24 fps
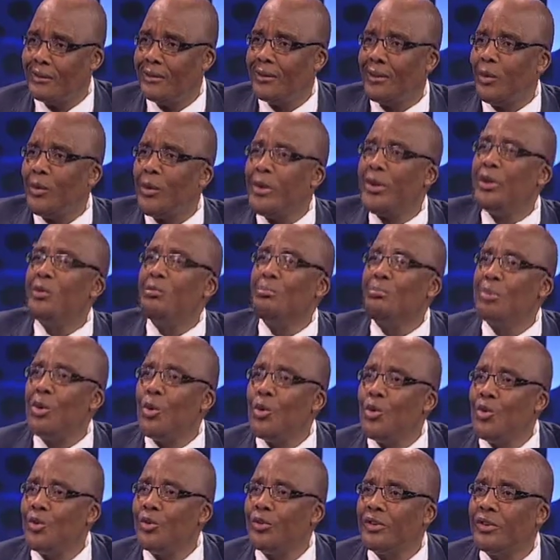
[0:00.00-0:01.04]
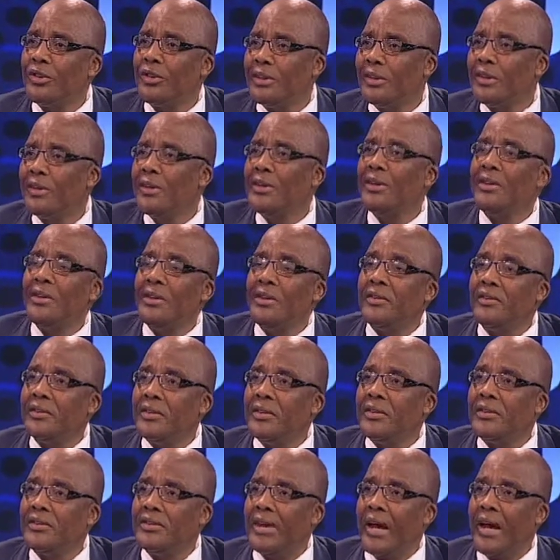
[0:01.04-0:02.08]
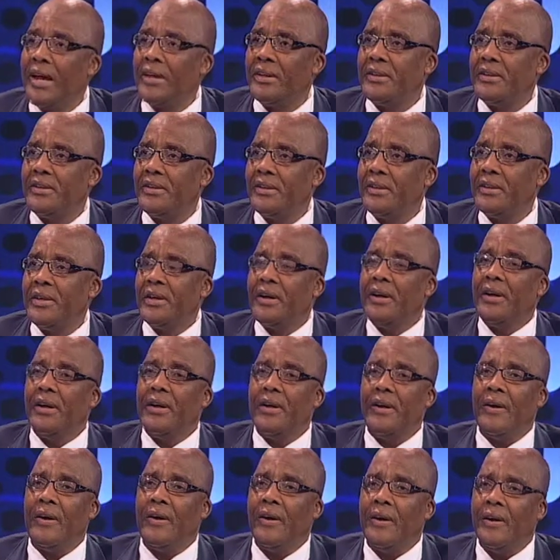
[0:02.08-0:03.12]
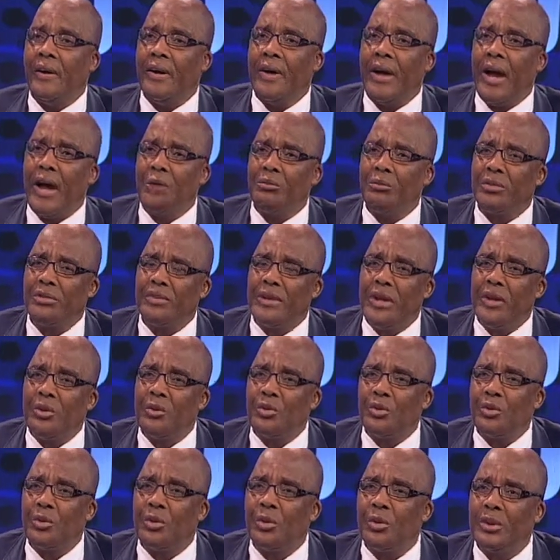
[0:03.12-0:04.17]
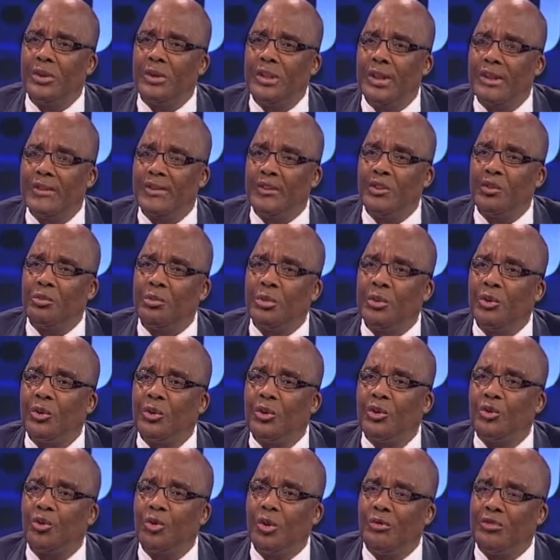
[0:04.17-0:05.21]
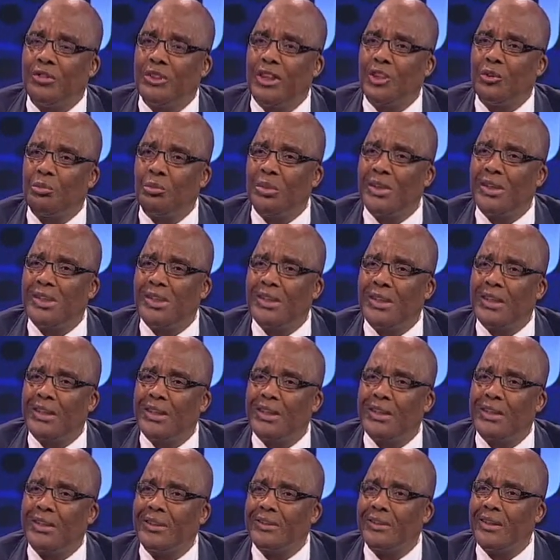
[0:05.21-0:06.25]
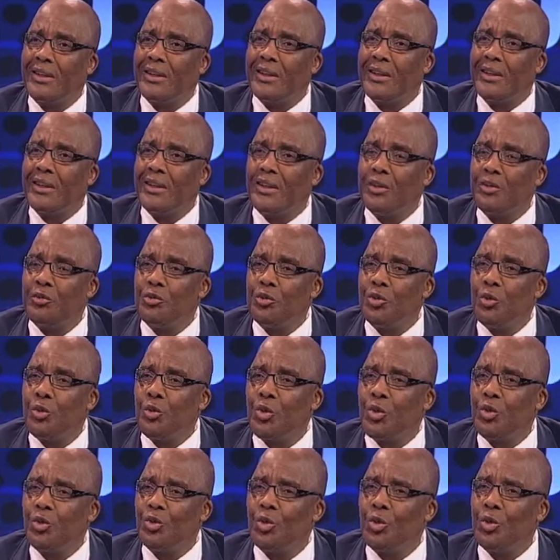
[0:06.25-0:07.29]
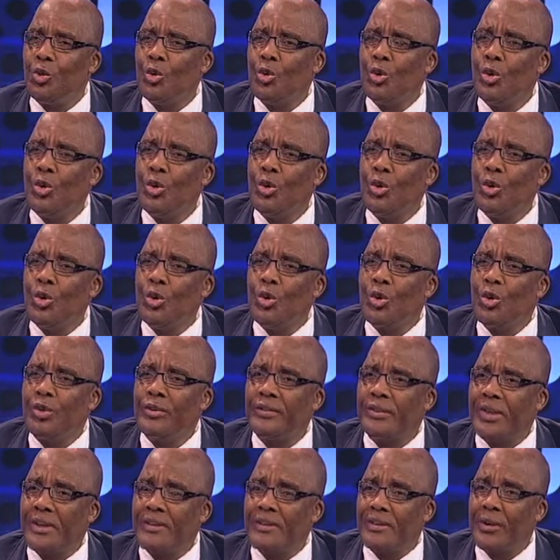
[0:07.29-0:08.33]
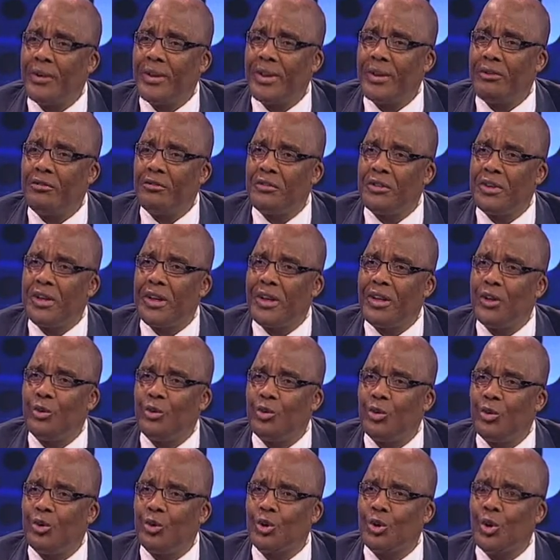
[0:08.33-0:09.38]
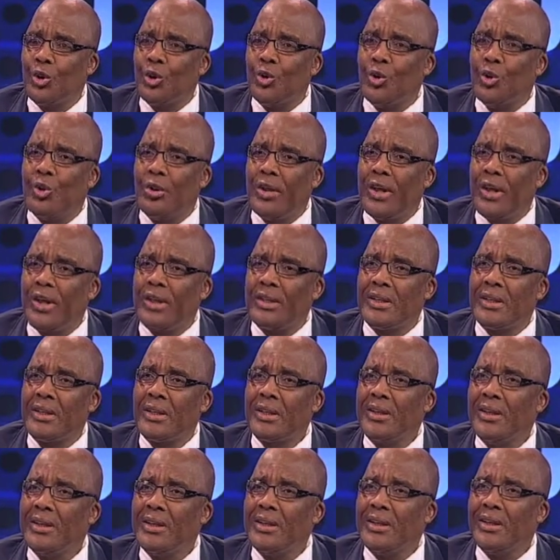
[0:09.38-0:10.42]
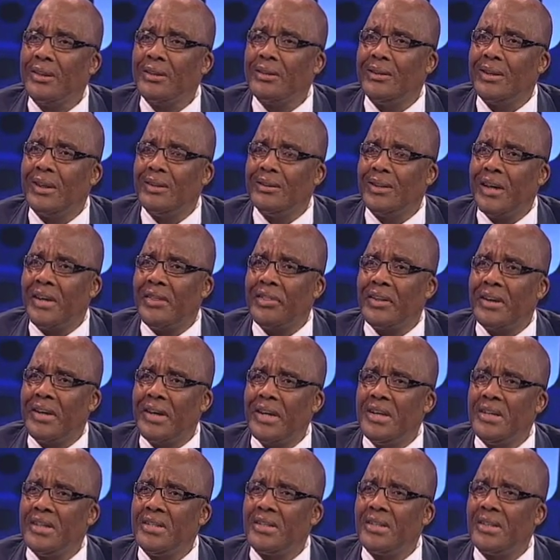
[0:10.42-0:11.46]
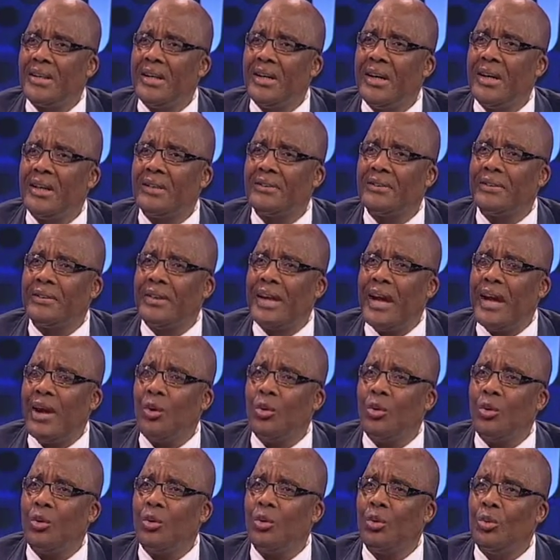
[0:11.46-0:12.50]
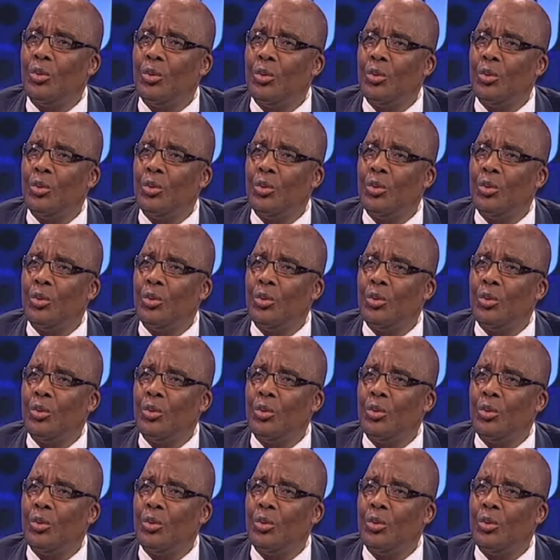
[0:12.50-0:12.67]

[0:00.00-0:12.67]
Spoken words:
winning post is inside. I'm saying so, Justice, because we have just been checking recently. If you go to State South Africa, it will show you that the death rate has now